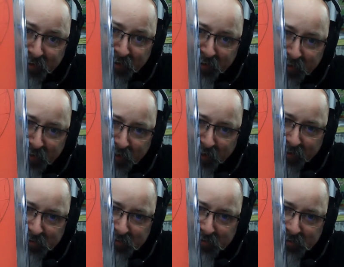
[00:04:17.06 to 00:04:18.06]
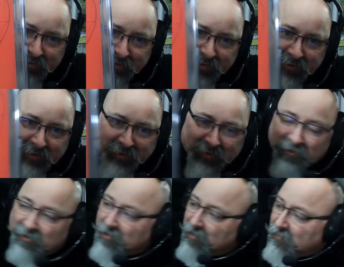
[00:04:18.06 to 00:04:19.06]
Yes.
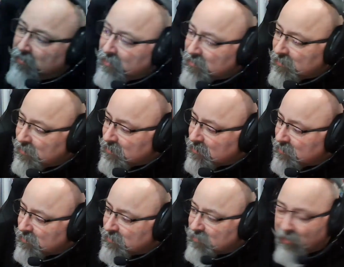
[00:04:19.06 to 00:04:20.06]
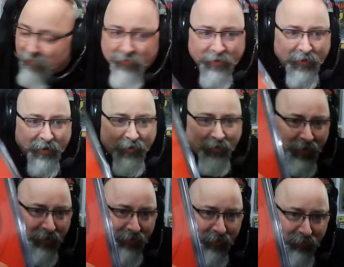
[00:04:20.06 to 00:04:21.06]
Oh, what is this stuff? Look at that, right
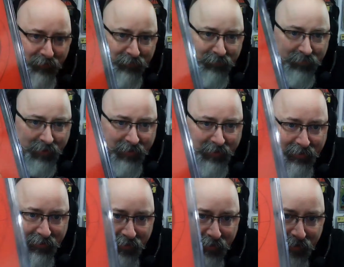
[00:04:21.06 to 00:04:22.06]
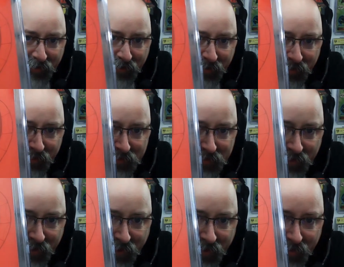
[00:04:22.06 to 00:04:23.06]
on the frickin'... You saw
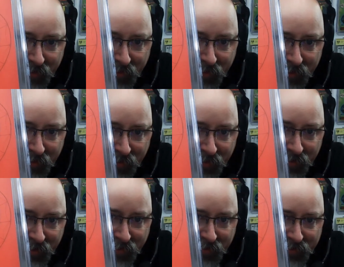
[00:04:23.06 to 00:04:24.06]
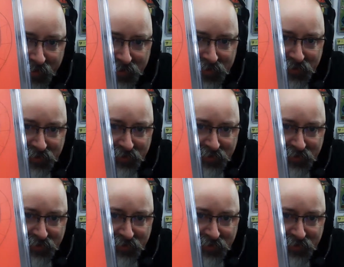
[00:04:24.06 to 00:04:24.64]
that... This...